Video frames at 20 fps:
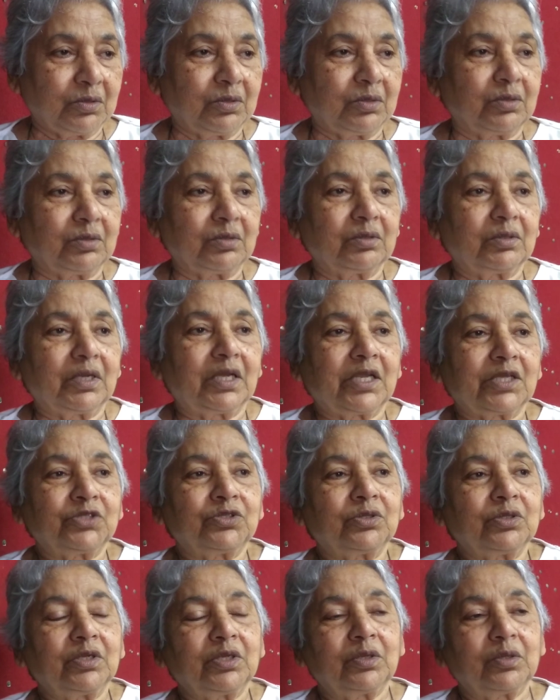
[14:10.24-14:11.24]
So
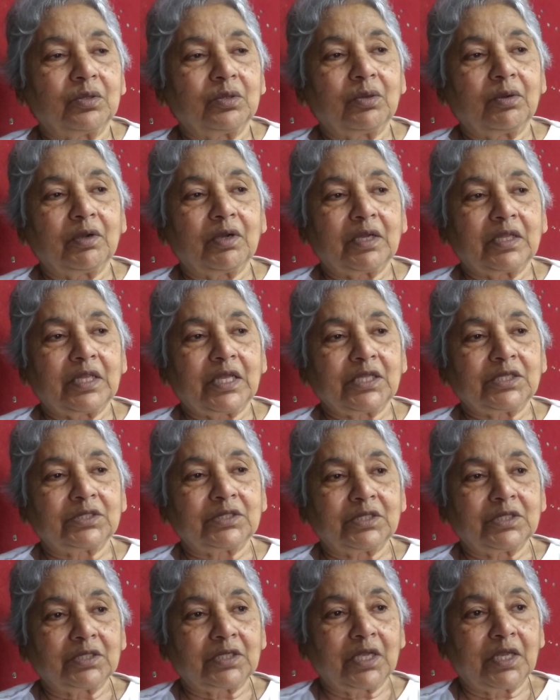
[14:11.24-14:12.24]
actually, you know,
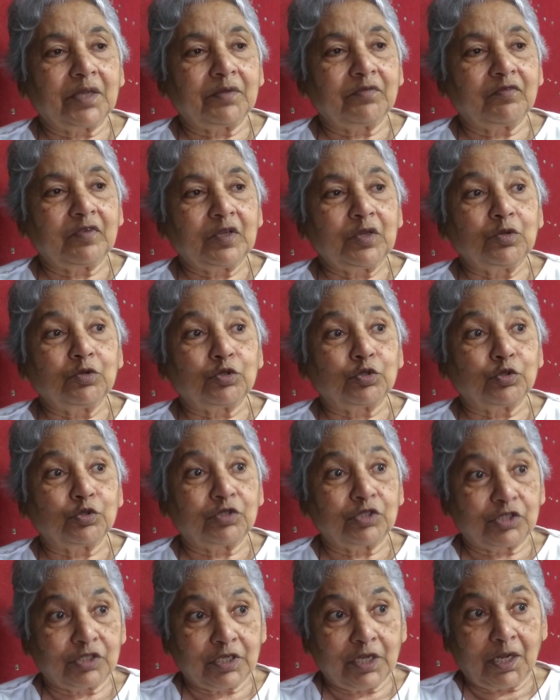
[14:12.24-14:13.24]
that's the time when you
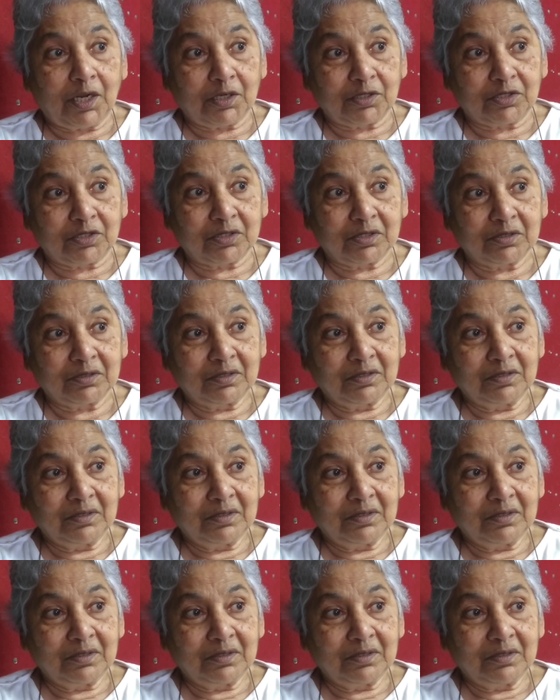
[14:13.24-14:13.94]
should start.